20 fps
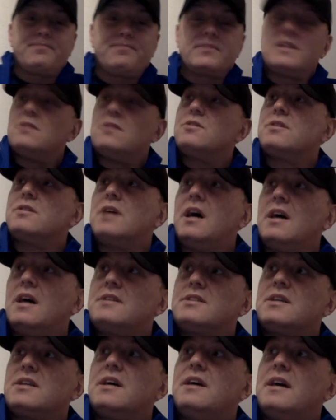
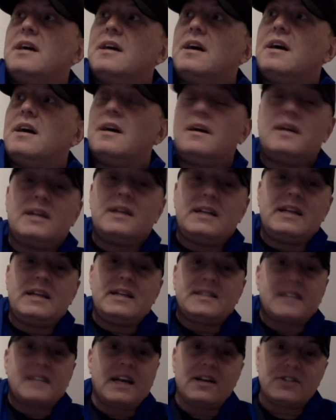
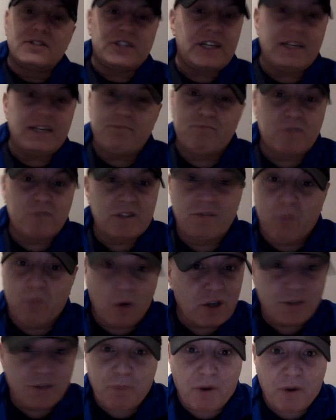It's an LG.
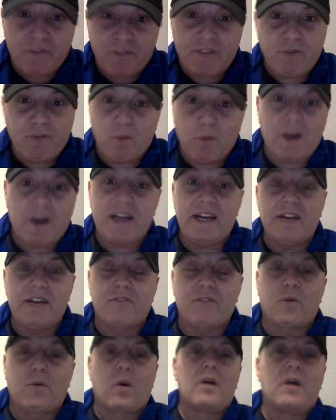Works perfect for what I need it
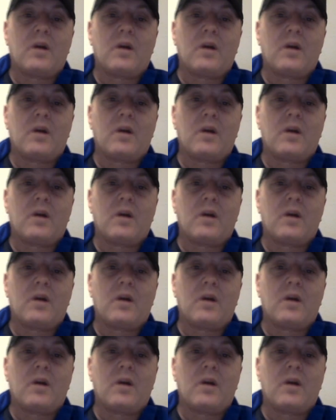for.